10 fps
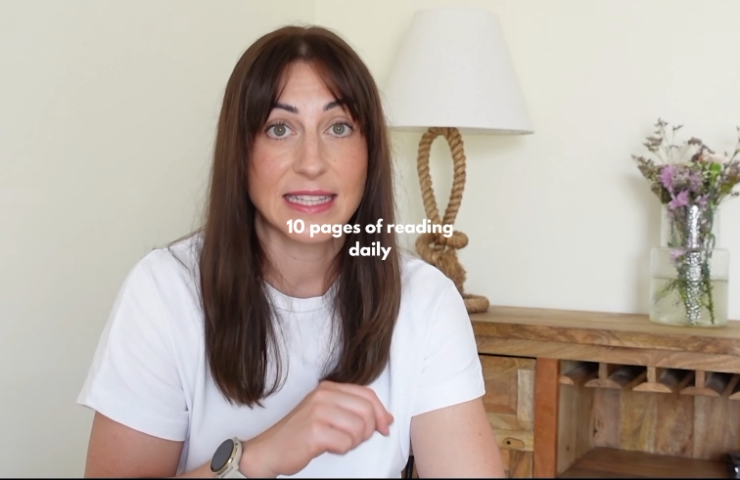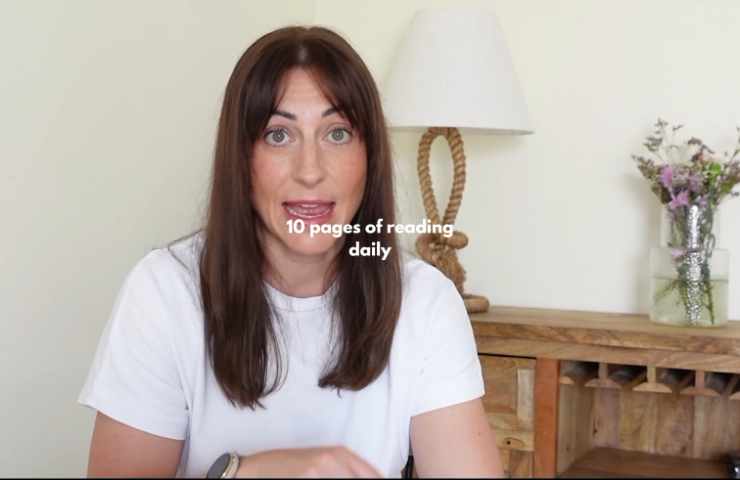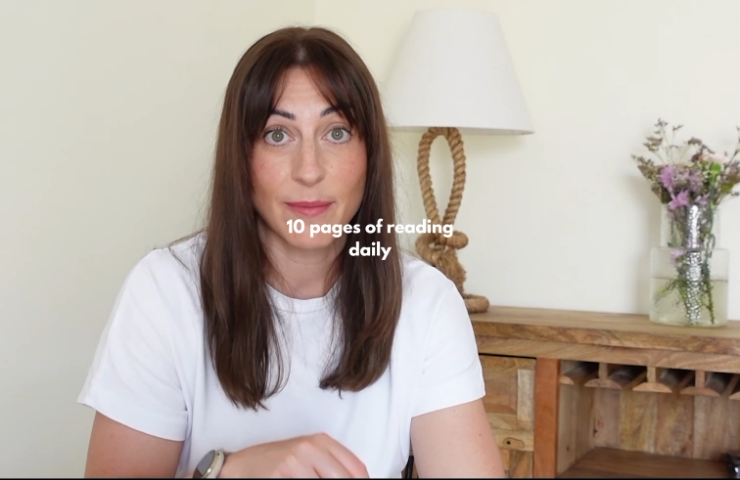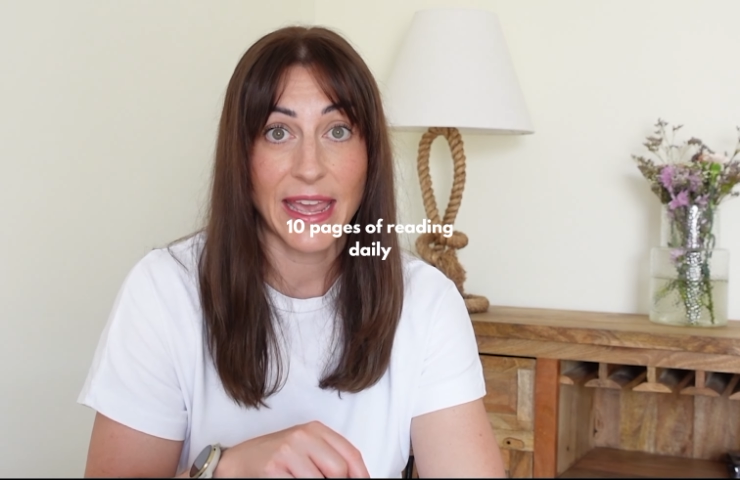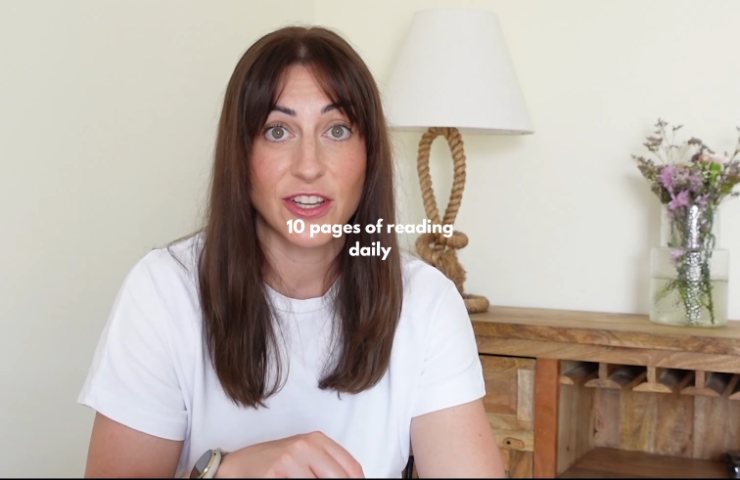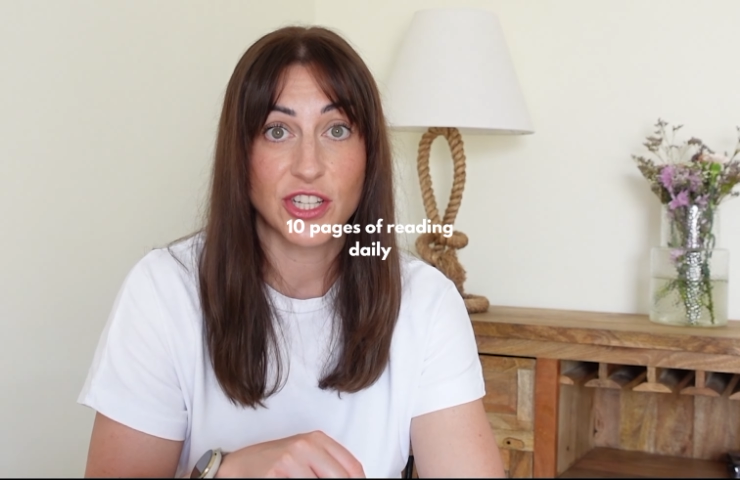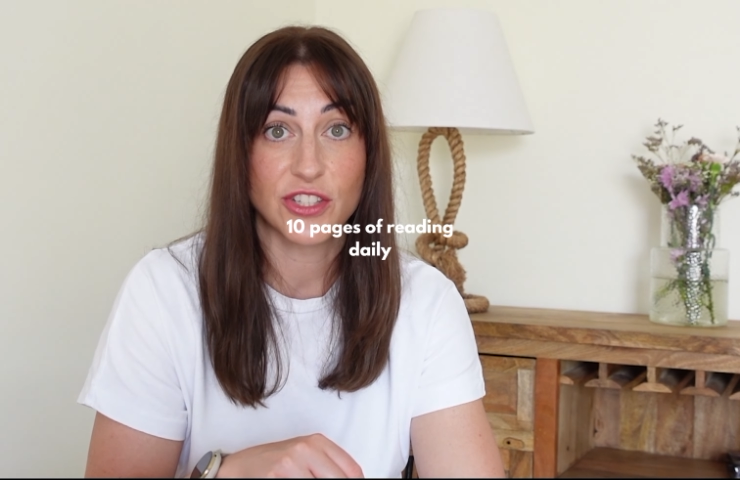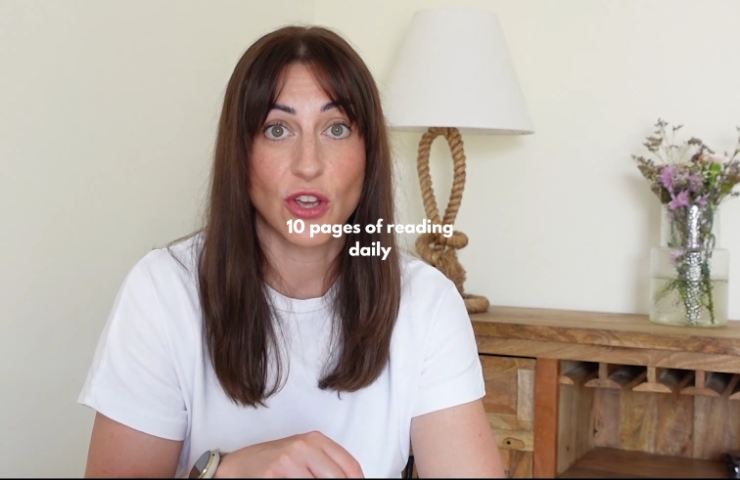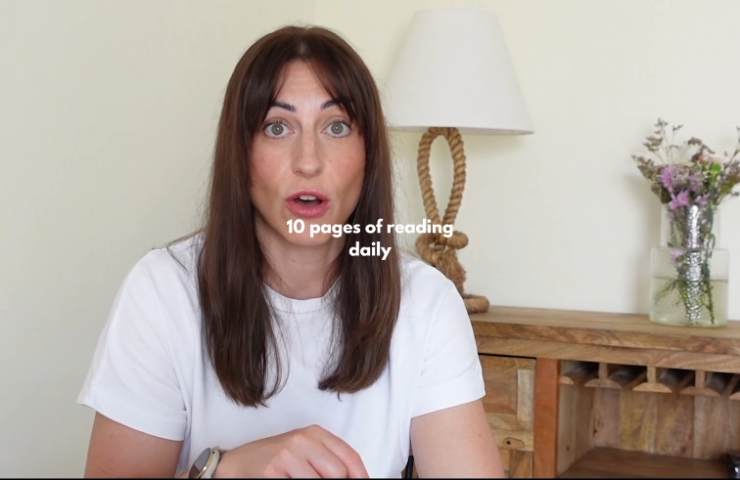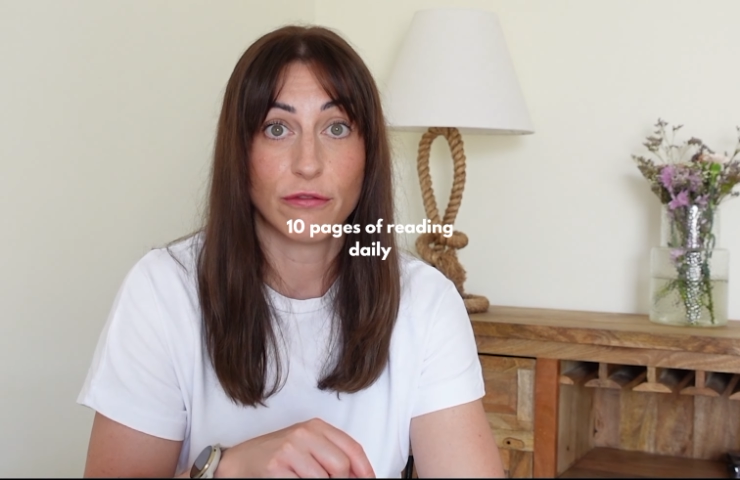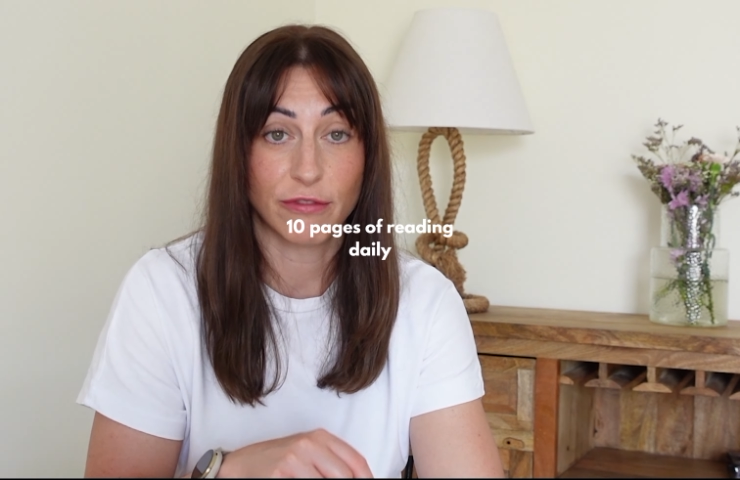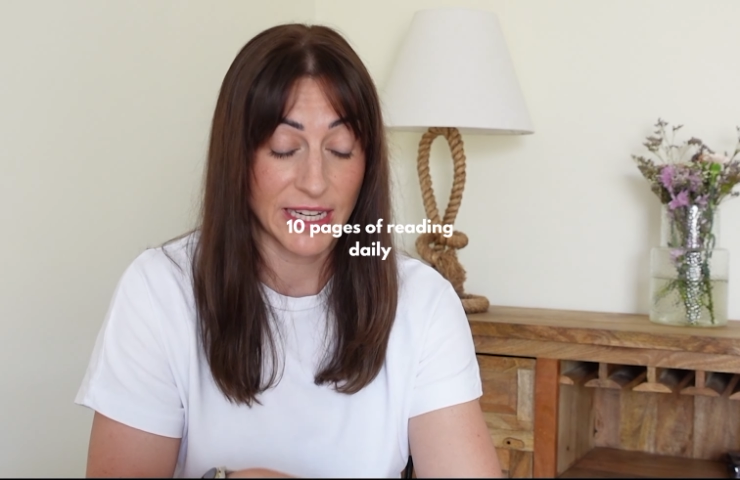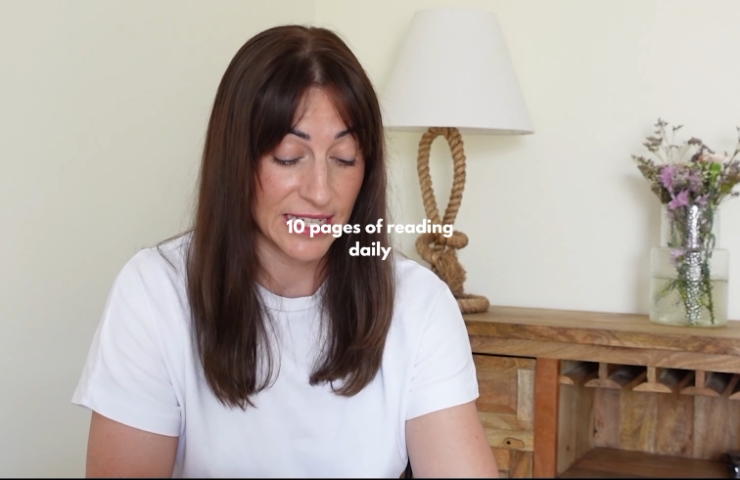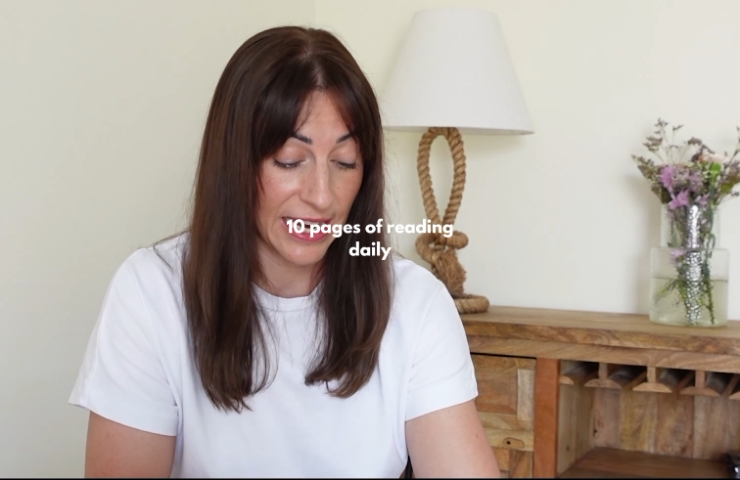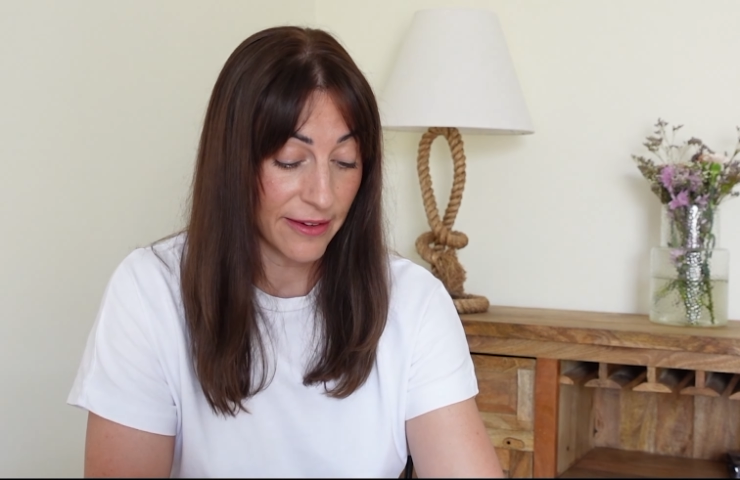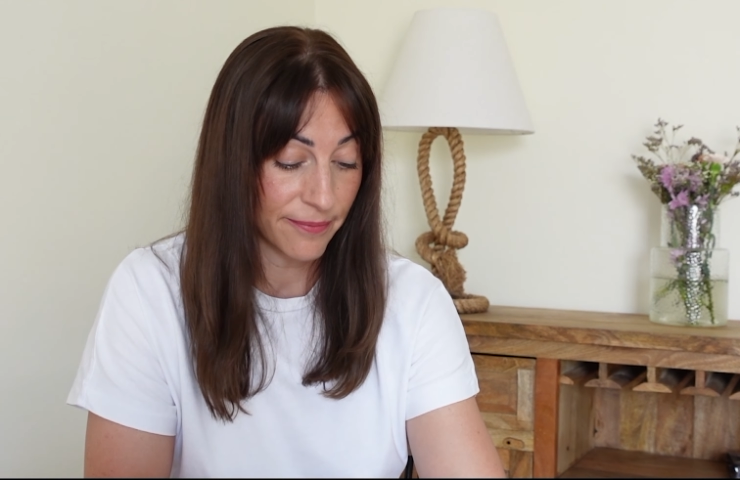10 pages of reading.